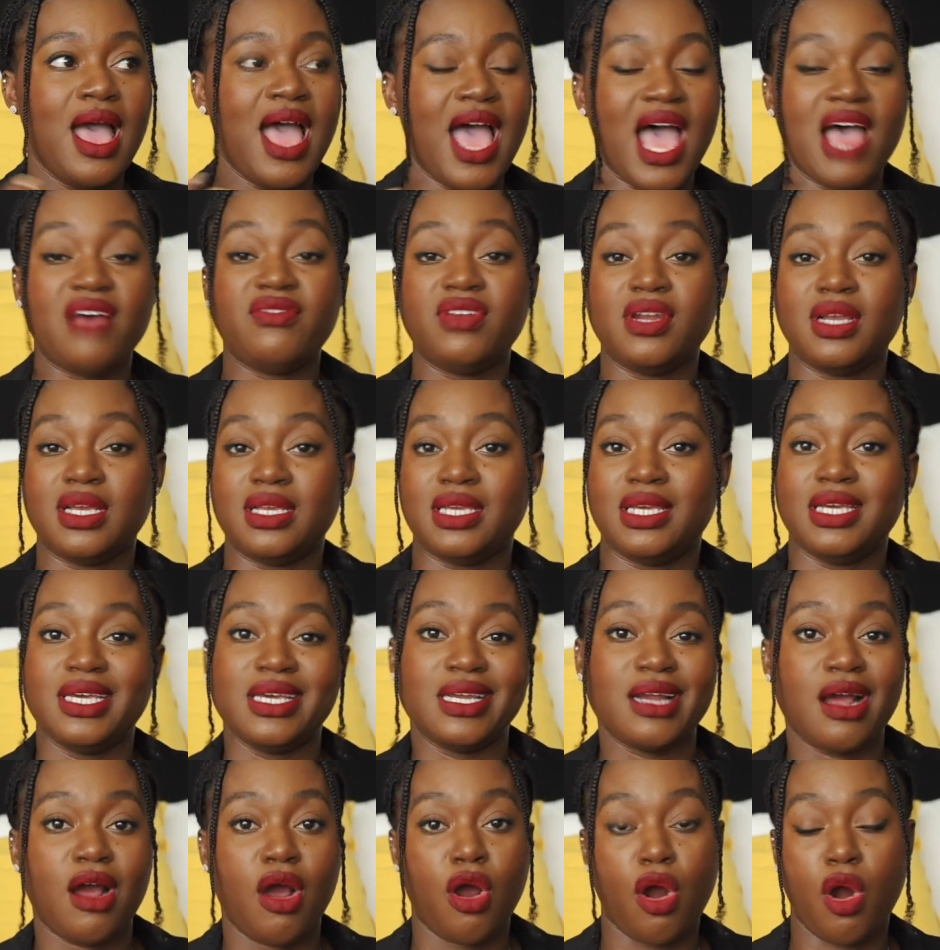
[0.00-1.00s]
having a
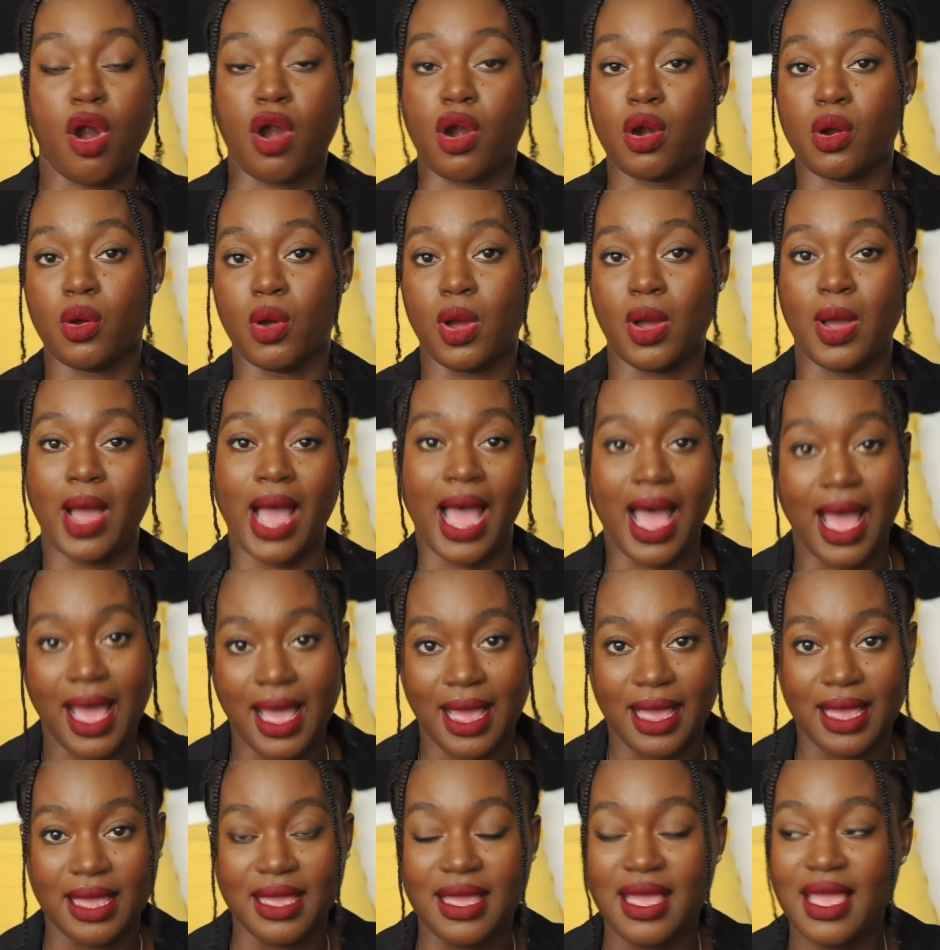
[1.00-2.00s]
good
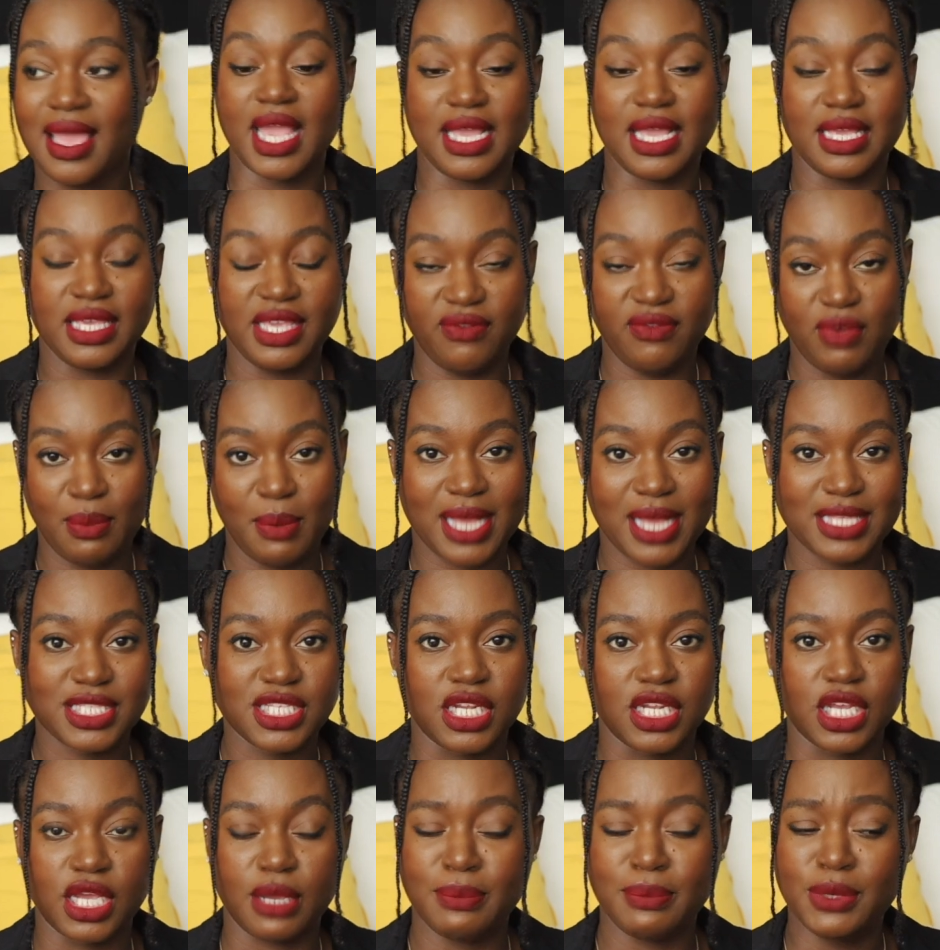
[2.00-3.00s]
ROI, and giving back
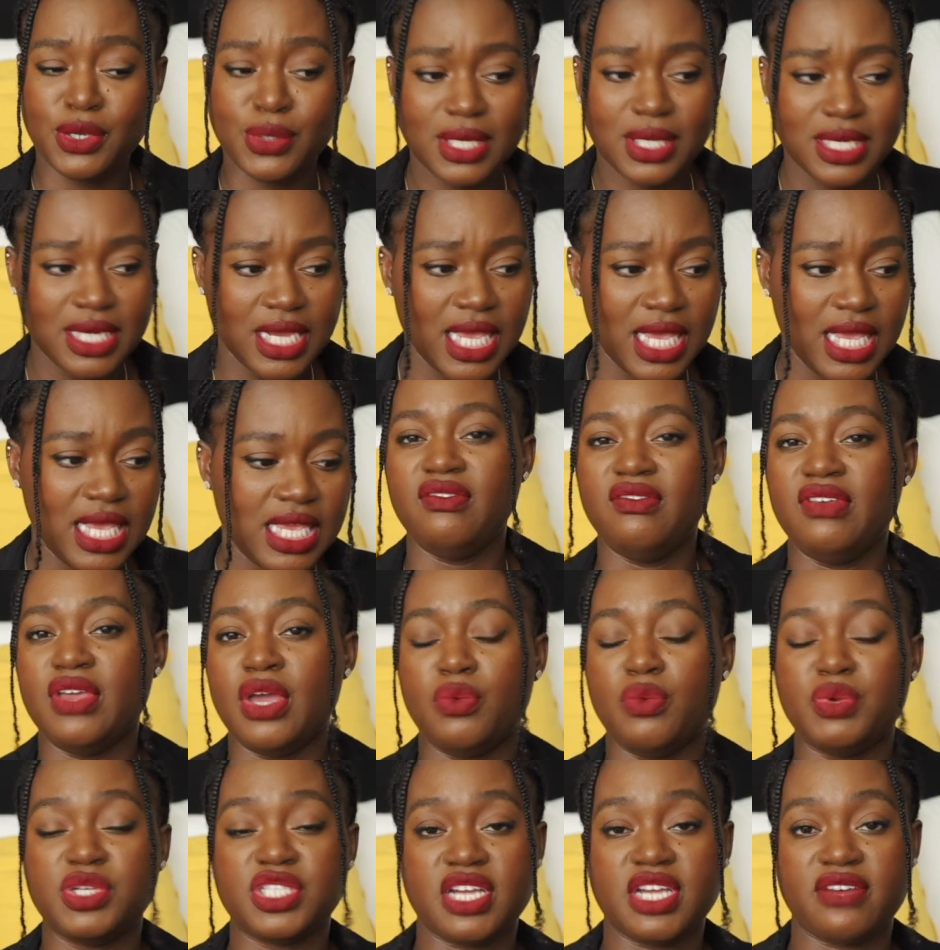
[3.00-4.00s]
to the community
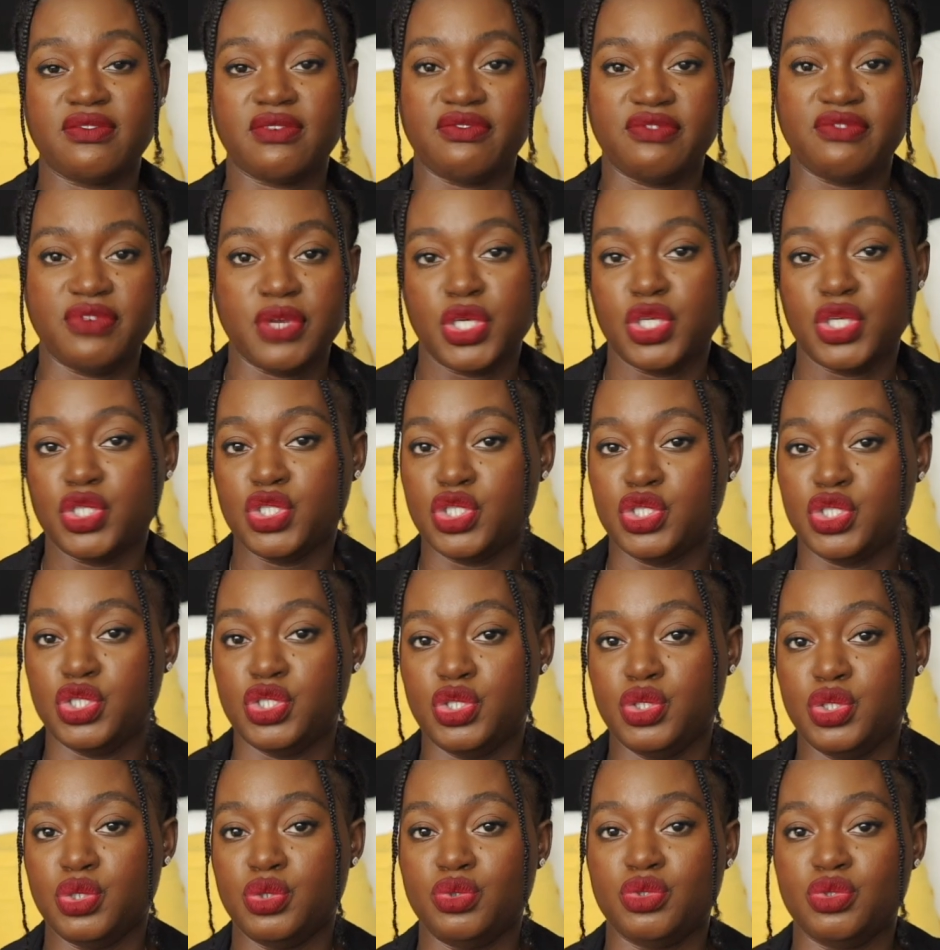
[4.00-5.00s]
via whichever field
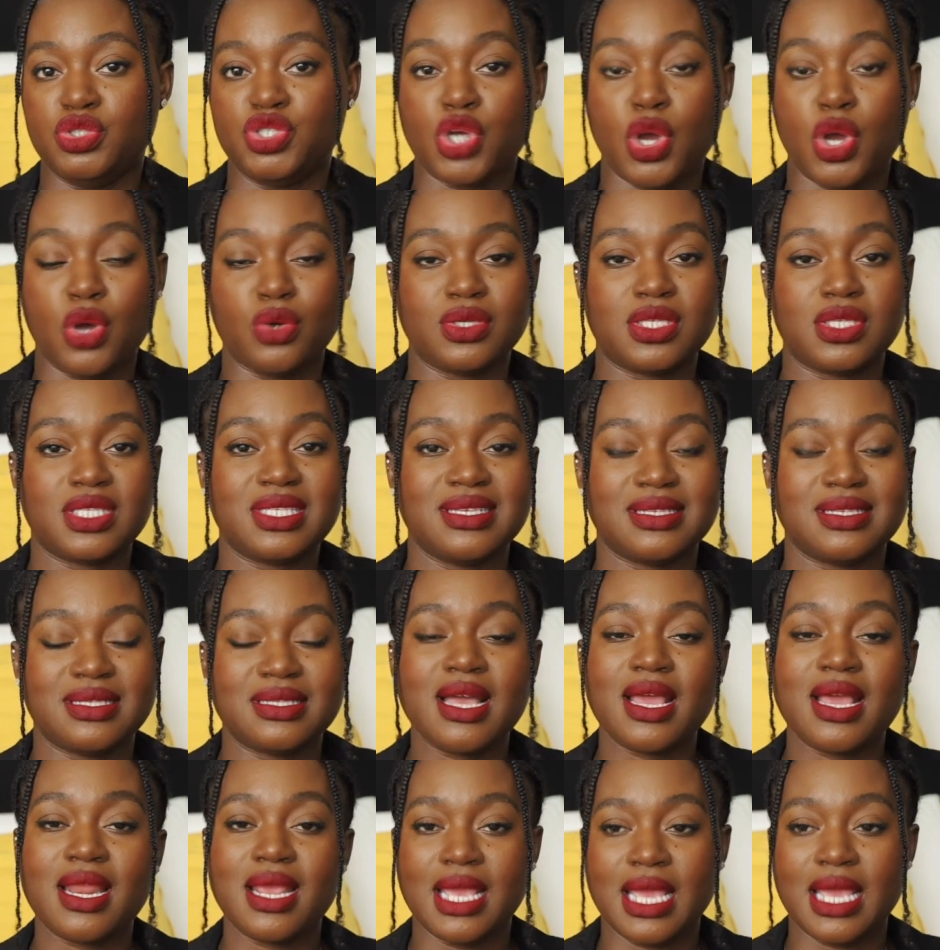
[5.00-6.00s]
you chose to
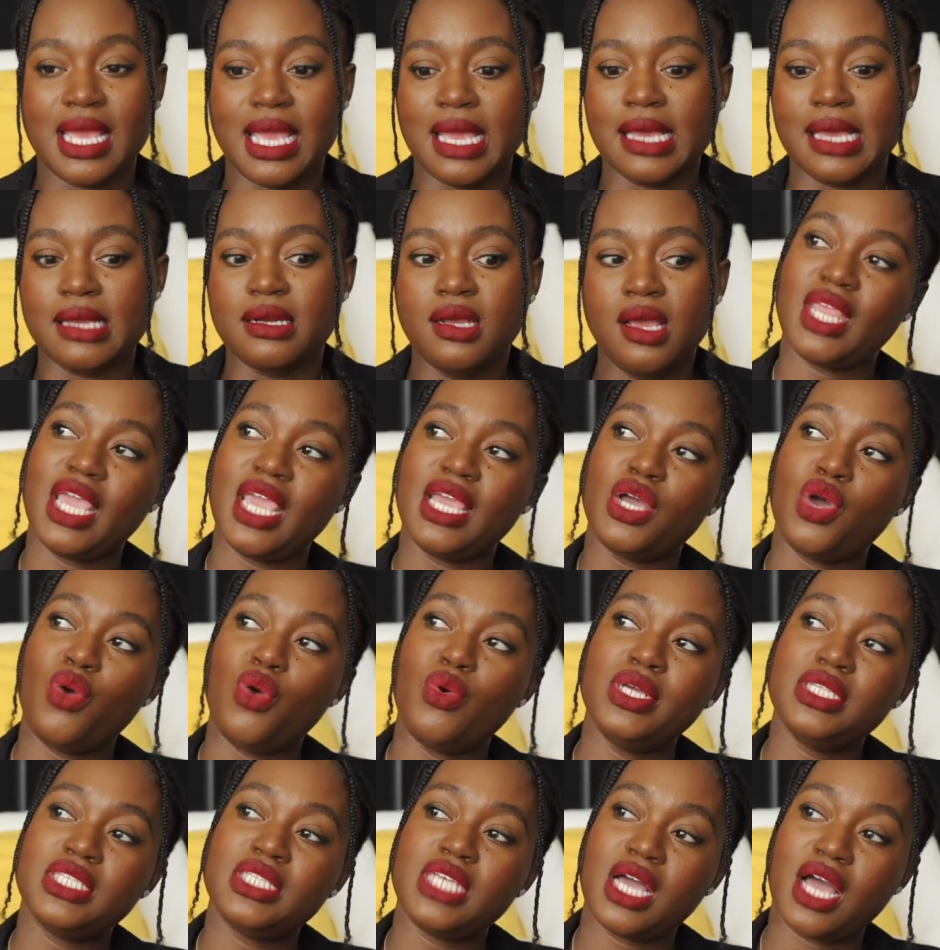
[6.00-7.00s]
study in, and
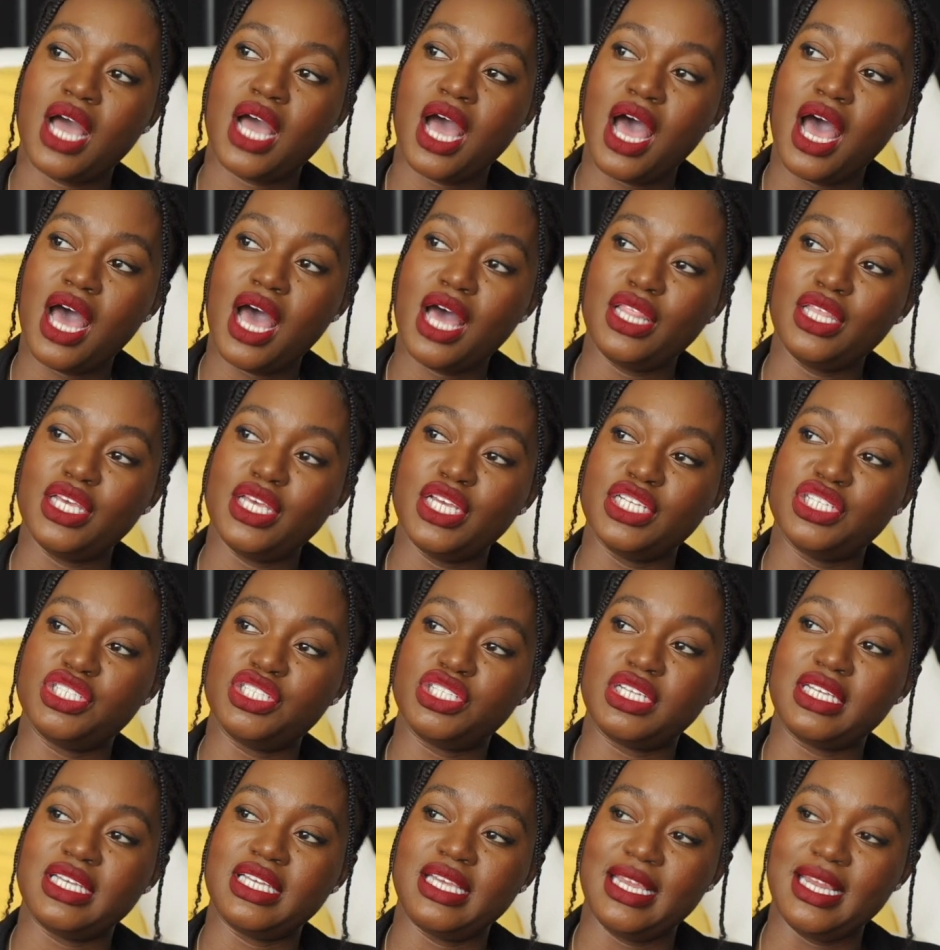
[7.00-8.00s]
going to
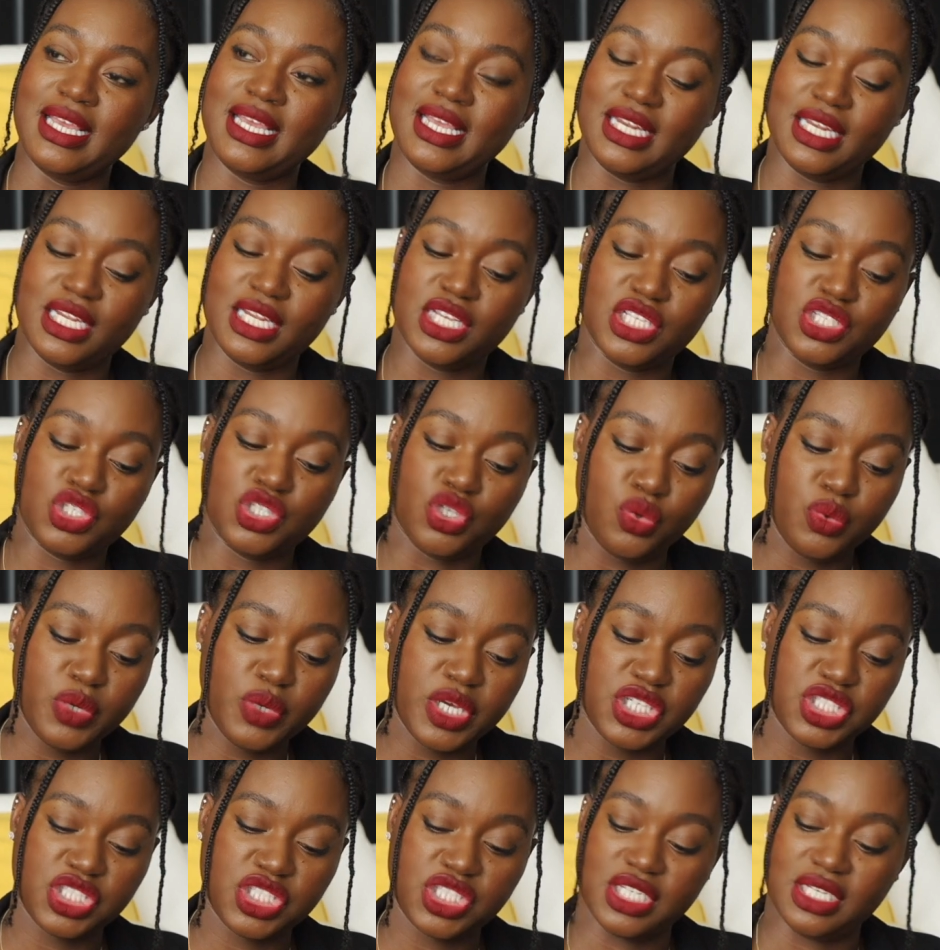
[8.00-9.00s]
college, getting
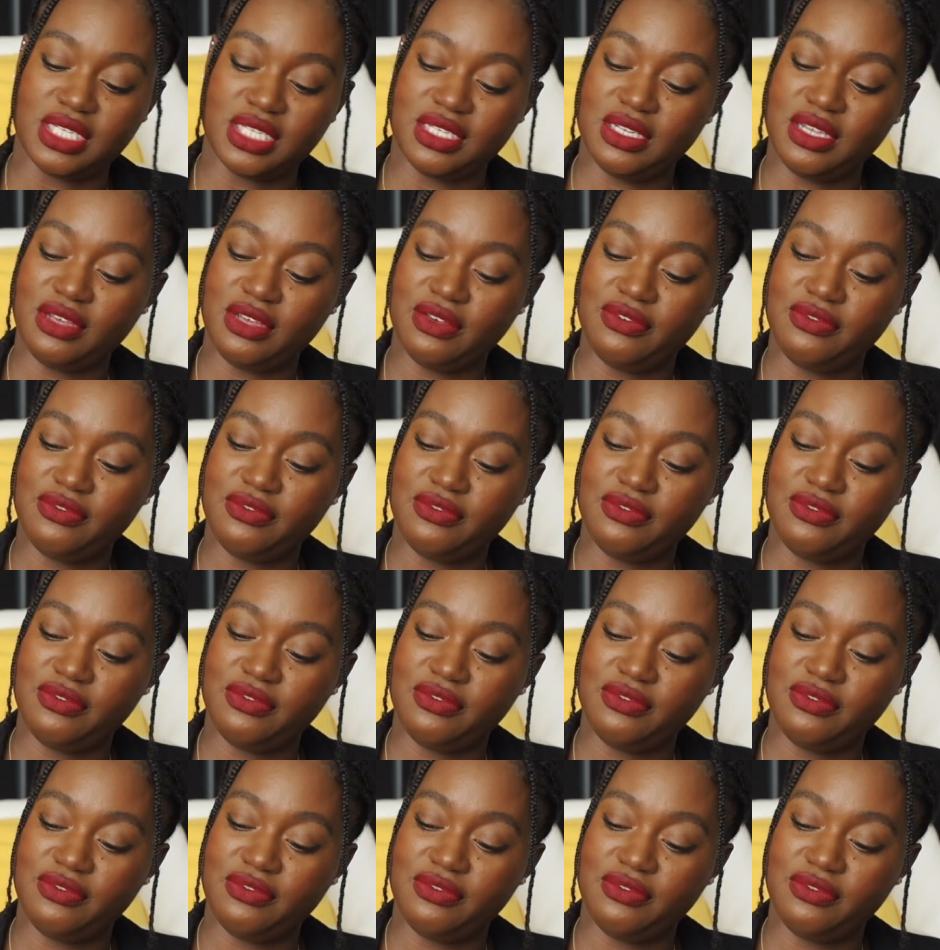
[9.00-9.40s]
tuition,